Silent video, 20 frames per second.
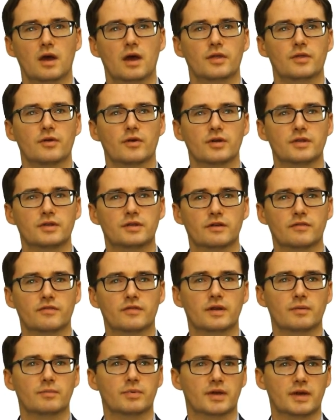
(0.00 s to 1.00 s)
There are
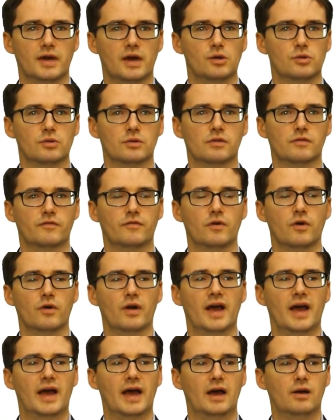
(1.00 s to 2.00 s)
different implications for
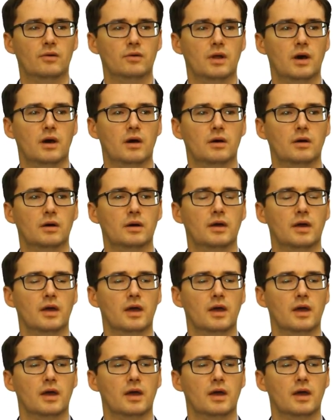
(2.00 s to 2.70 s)
how long